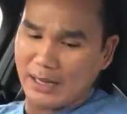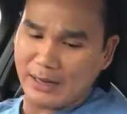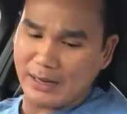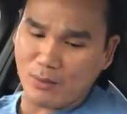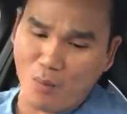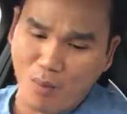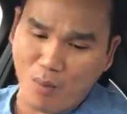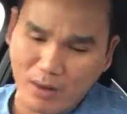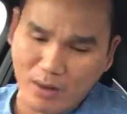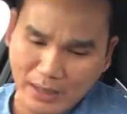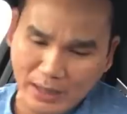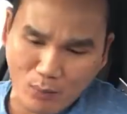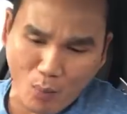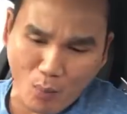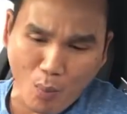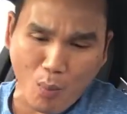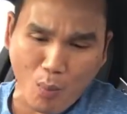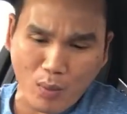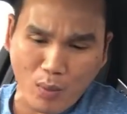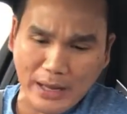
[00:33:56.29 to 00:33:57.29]
like
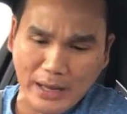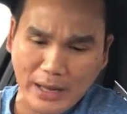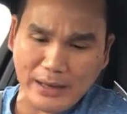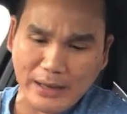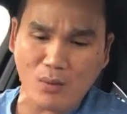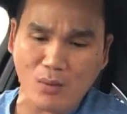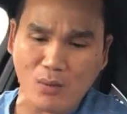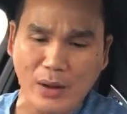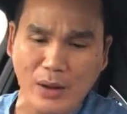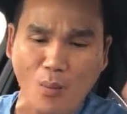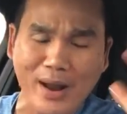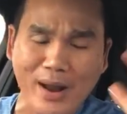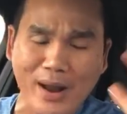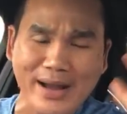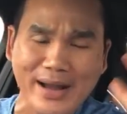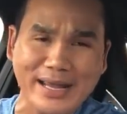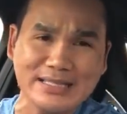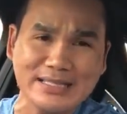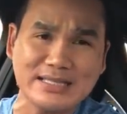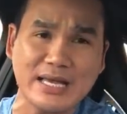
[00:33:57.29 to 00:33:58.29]

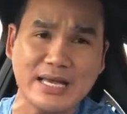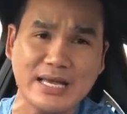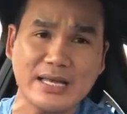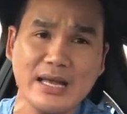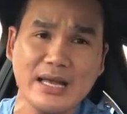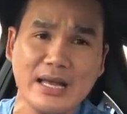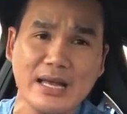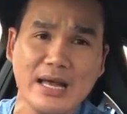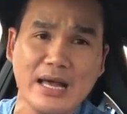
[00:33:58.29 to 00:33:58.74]
what is it